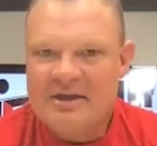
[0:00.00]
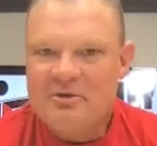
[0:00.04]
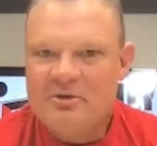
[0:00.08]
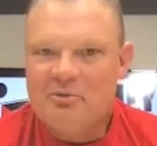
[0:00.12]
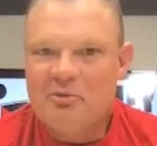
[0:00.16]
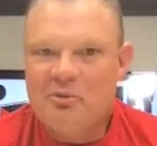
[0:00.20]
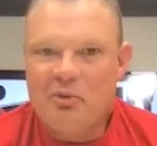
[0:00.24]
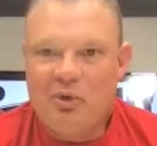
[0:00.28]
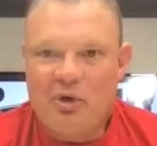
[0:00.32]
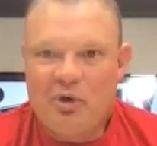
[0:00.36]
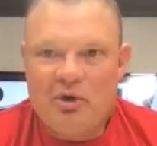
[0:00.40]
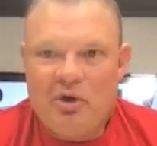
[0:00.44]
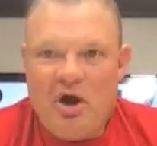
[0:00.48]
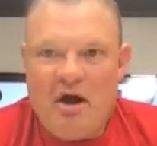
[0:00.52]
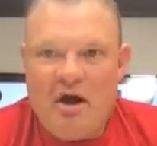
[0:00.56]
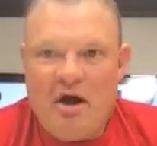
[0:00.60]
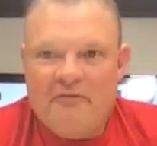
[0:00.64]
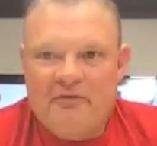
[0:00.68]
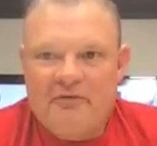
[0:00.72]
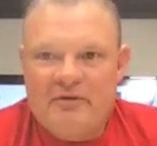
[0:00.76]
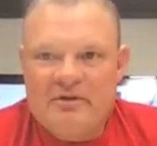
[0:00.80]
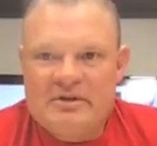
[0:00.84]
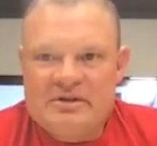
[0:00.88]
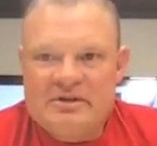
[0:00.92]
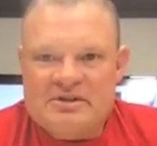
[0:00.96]
We're
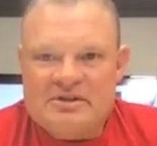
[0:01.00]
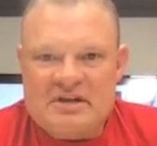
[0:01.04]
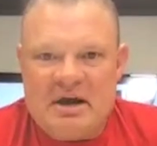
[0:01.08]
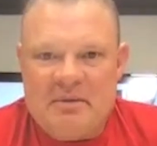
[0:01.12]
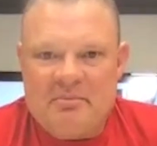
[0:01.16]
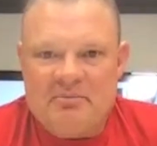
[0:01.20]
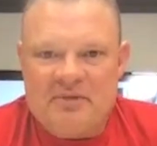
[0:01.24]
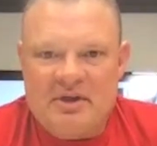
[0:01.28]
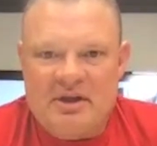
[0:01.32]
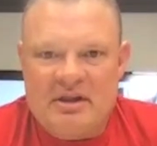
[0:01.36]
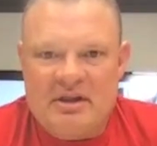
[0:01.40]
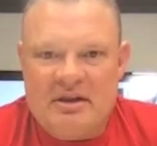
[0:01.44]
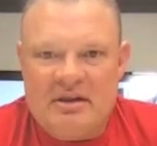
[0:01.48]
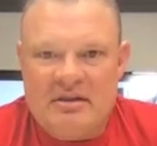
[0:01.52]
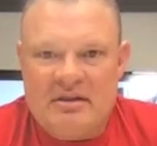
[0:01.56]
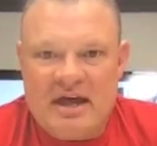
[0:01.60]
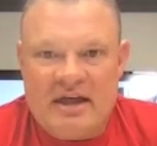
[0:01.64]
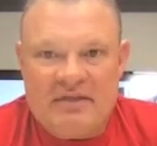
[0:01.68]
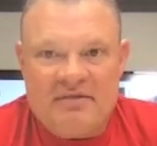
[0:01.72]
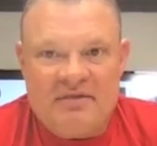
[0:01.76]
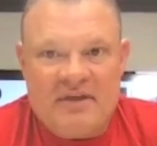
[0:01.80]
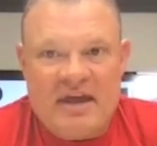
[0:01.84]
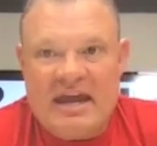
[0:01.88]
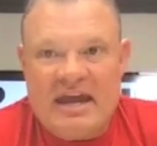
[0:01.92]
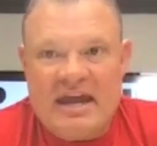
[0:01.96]
offering something
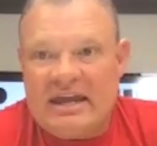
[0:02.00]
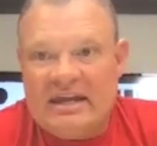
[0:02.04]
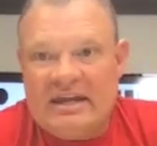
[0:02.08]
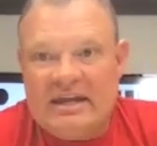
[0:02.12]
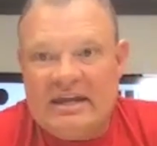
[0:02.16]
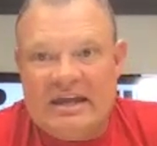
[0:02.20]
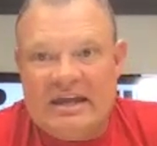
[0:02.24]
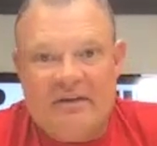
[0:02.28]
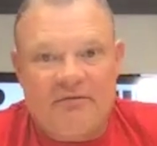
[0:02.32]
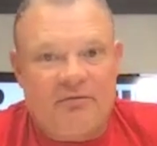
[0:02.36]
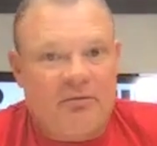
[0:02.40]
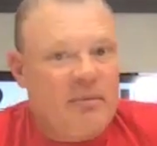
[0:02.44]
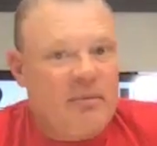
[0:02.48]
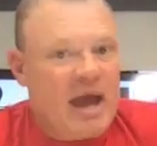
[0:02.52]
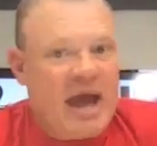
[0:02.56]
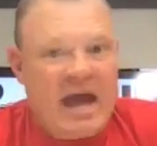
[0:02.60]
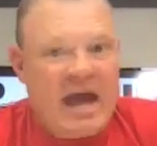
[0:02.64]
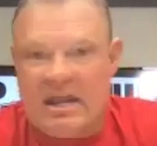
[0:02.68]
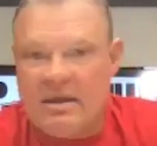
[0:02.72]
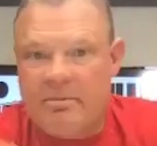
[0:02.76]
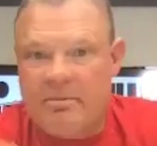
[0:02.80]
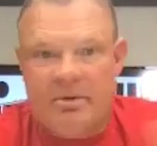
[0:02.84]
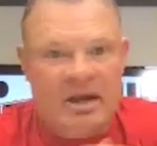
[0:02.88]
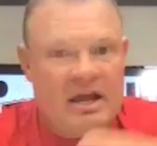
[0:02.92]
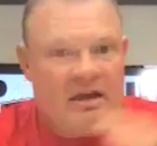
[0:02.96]
that they can from
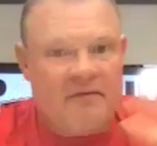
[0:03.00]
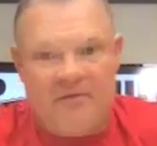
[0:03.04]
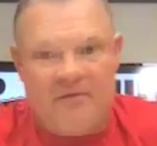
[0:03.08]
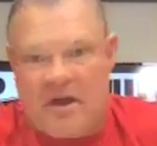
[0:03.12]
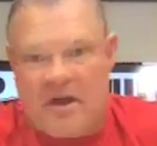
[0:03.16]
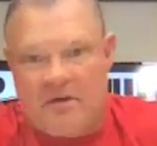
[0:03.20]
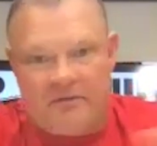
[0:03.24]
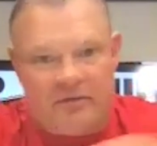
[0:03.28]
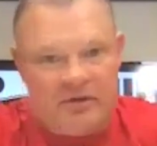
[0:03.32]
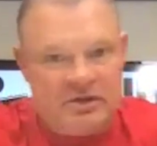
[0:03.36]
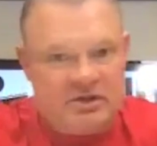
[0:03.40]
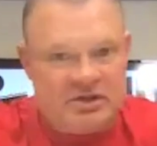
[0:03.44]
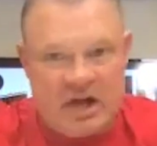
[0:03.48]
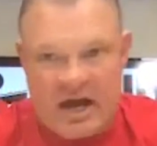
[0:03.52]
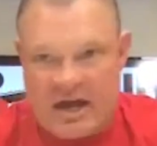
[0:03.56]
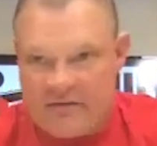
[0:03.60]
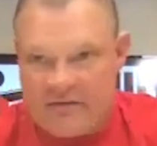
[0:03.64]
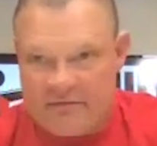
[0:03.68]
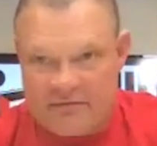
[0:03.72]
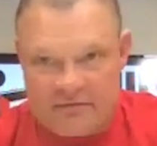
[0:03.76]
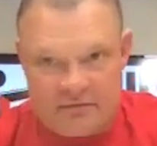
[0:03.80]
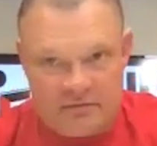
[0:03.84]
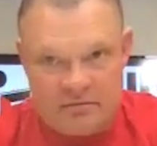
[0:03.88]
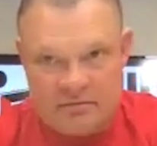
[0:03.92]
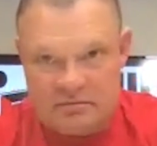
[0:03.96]
anybody at Fan First Life,
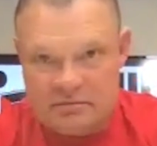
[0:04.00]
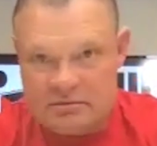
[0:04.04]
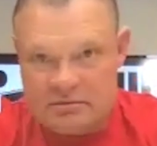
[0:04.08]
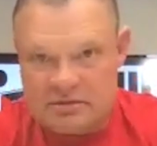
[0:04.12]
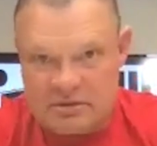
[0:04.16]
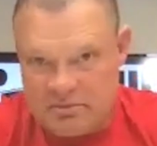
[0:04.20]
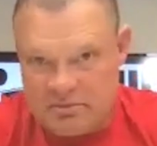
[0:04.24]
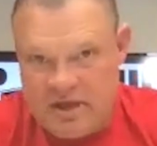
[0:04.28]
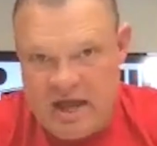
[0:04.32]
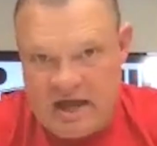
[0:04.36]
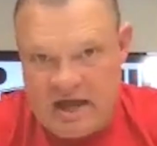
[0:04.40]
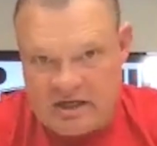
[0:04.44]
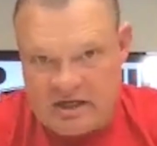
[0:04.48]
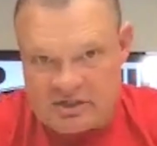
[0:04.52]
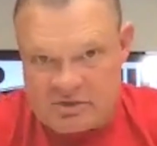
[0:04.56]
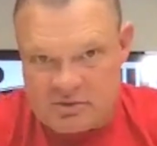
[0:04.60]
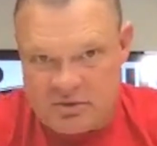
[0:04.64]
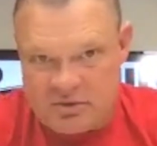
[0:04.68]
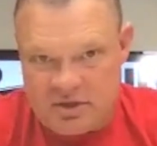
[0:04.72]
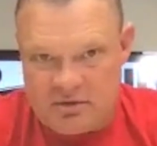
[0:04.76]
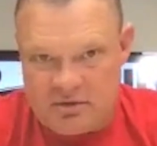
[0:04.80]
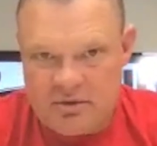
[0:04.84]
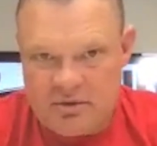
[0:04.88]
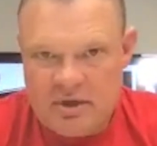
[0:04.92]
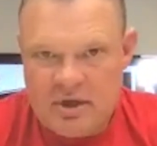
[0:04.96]
to be honest with
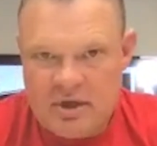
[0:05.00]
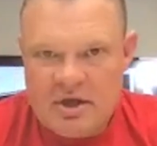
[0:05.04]
you.